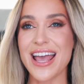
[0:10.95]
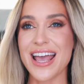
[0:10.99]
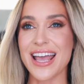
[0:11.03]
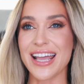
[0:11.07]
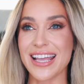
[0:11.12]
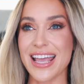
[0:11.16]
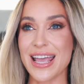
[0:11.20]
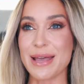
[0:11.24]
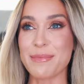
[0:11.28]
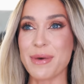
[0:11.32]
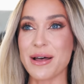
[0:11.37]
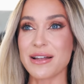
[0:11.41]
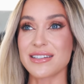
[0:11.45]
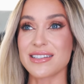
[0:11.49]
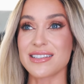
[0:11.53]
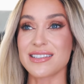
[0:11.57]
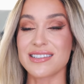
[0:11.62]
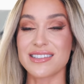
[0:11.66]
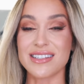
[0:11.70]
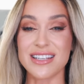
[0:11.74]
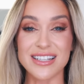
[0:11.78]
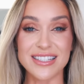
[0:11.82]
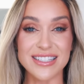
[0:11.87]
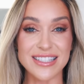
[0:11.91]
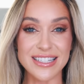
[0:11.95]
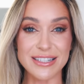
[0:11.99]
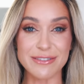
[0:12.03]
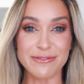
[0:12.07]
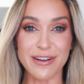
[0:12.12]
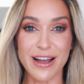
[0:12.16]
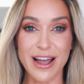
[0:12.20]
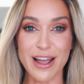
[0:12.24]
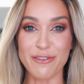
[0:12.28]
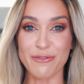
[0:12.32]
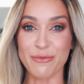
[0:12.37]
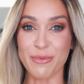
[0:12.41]
It came out to
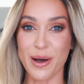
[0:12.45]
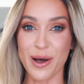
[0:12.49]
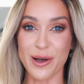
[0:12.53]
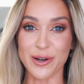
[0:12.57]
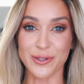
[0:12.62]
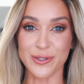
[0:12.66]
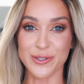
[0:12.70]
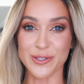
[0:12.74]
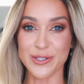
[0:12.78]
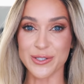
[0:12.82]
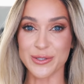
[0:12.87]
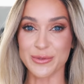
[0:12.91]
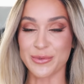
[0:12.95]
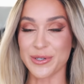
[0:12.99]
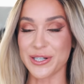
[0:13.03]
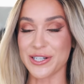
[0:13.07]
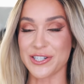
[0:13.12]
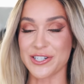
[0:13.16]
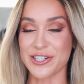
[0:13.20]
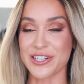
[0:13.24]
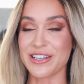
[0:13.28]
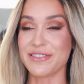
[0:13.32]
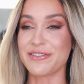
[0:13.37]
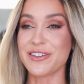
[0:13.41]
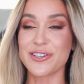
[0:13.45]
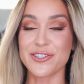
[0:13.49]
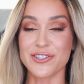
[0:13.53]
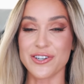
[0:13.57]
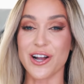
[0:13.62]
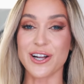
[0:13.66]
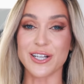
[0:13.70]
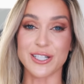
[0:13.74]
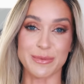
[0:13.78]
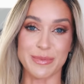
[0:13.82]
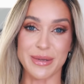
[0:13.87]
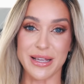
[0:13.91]
sixty-five bottles, which even
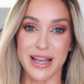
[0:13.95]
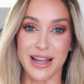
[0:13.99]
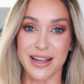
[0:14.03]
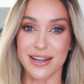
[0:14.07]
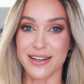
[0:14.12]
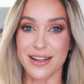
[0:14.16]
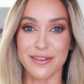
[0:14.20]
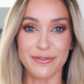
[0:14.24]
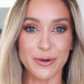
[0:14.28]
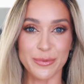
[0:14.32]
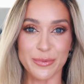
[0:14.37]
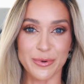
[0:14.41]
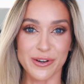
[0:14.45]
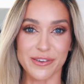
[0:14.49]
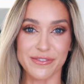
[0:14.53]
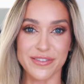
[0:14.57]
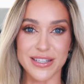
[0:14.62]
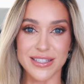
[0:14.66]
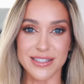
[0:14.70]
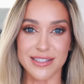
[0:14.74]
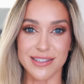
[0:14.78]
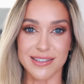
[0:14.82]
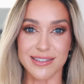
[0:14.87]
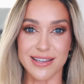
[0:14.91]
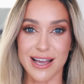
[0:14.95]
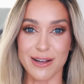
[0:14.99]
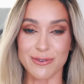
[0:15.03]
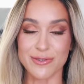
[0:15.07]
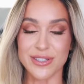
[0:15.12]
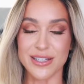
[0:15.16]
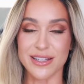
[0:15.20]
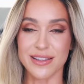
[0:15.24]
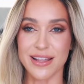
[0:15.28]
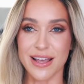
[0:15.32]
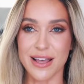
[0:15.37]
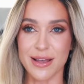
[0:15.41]
shocked me. I'd never previously
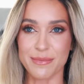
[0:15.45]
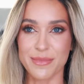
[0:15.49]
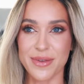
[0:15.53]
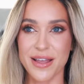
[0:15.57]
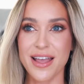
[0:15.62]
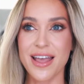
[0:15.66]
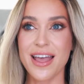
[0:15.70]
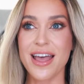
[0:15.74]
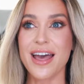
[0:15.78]
counted them.